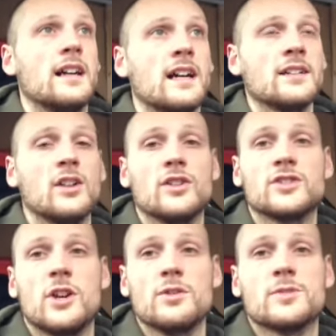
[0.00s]
and
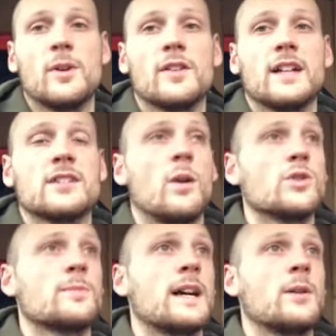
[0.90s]
also the spot that I told
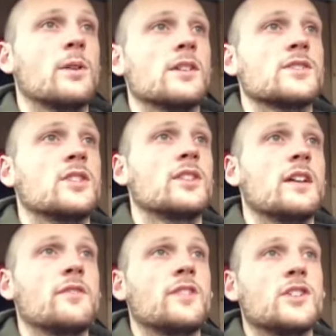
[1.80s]
you about where I saw
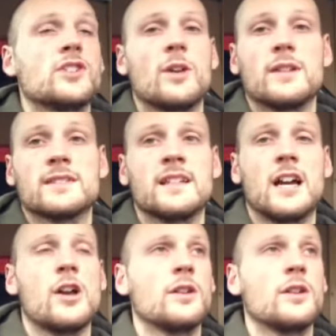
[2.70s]
that fish show last night,